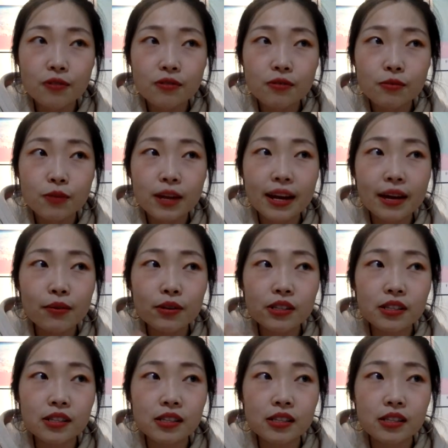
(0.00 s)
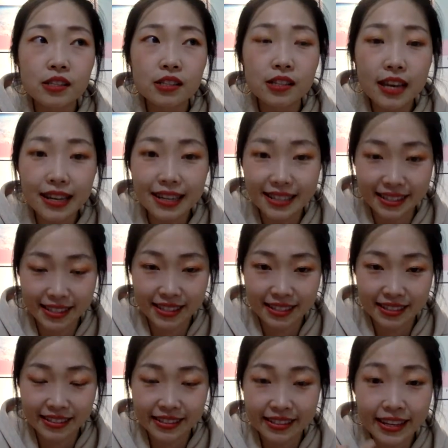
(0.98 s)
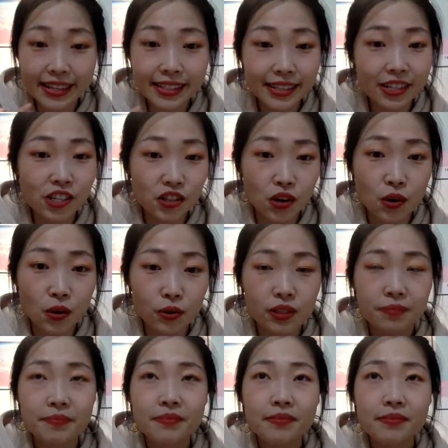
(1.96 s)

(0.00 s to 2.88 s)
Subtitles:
when I was six years old,